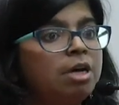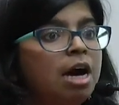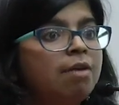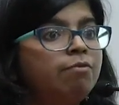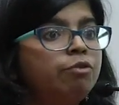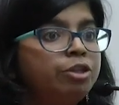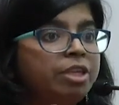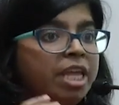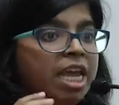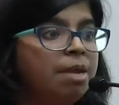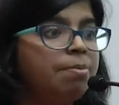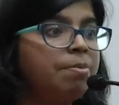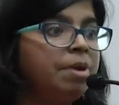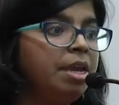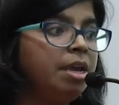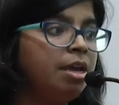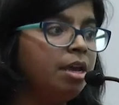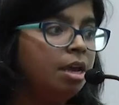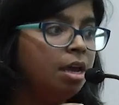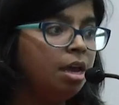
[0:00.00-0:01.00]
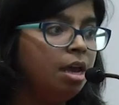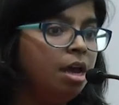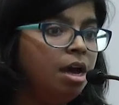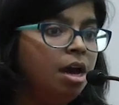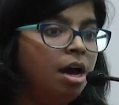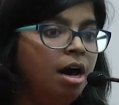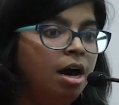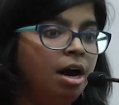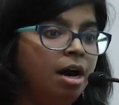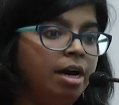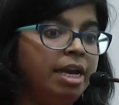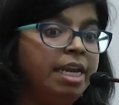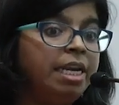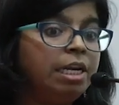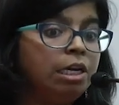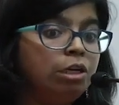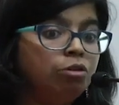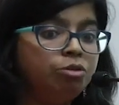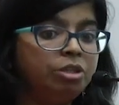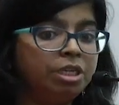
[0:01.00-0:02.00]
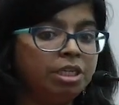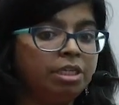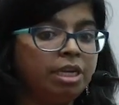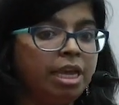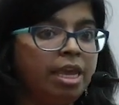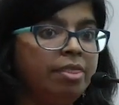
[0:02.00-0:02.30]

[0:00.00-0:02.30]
How would they be included